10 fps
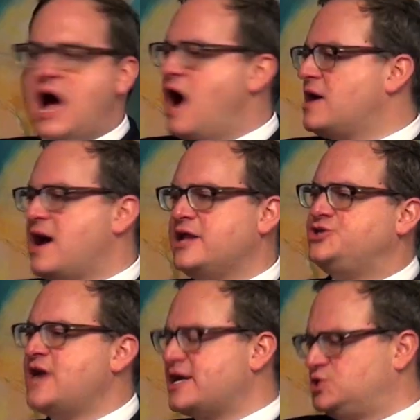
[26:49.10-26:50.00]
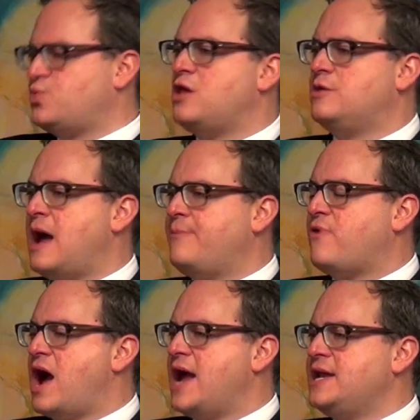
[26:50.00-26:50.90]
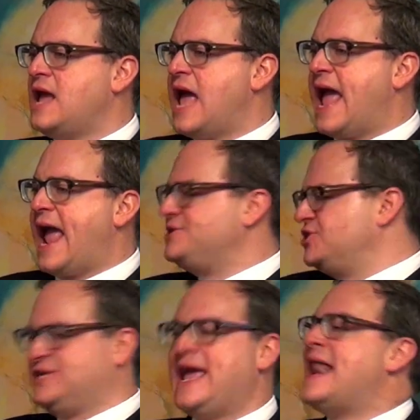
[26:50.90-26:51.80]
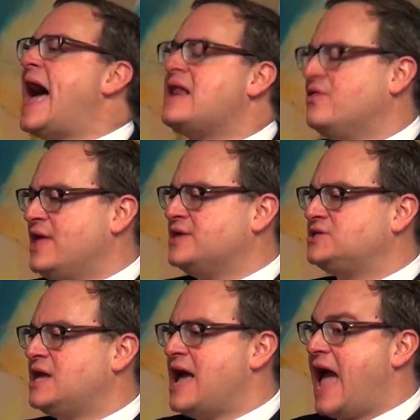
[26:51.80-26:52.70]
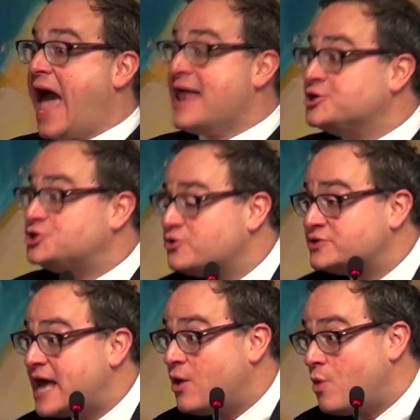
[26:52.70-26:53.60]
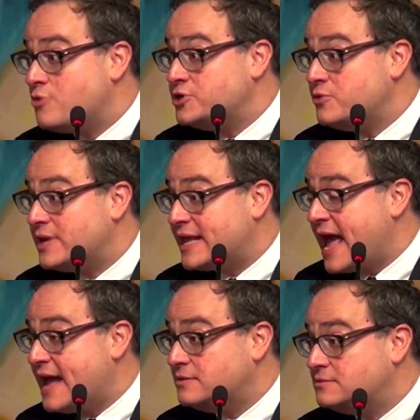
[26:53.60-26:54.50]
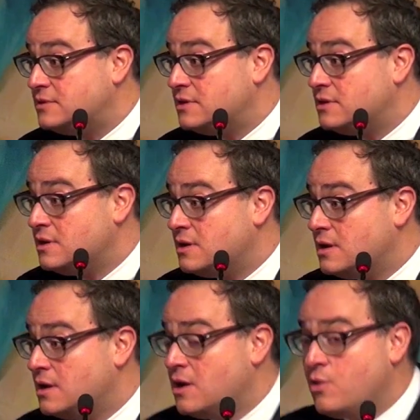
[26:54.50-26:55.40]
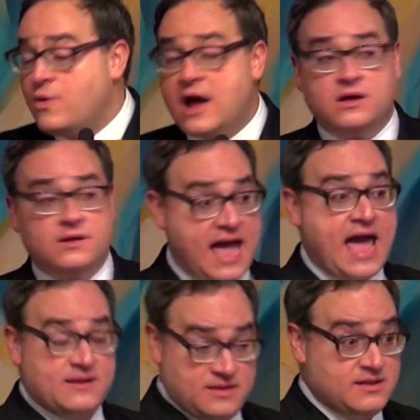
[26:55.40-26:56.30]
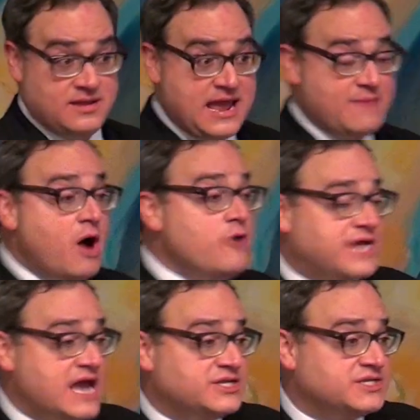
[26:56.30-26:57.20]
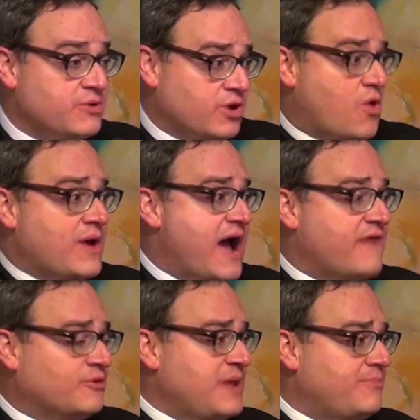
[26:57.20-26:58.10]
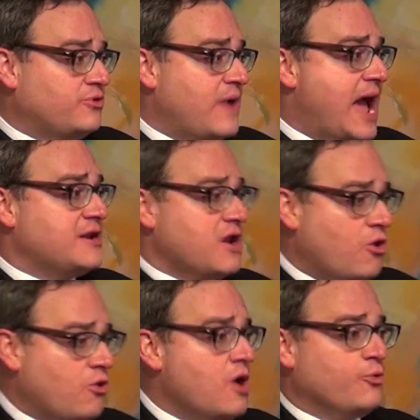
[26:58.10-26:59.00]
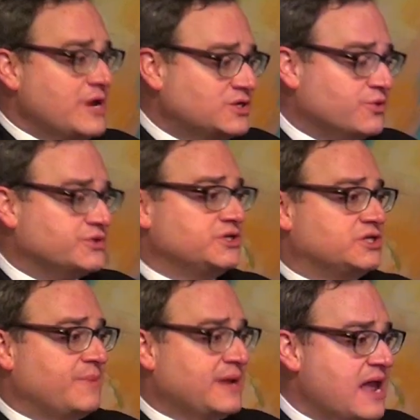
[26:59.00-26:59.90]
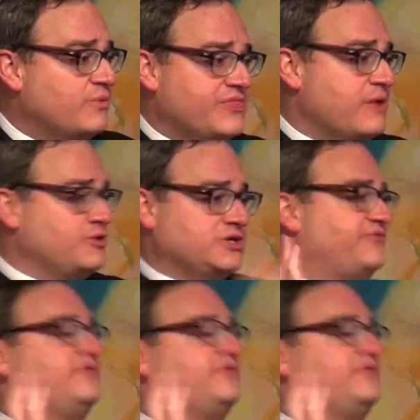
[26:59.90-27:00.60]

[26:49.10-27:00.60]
I'll cut a check, swallow my pride, and just get out of this, and I sure as hell won't do it again. Well, and in most cases, they were going after people who had no resources to begin with. They were just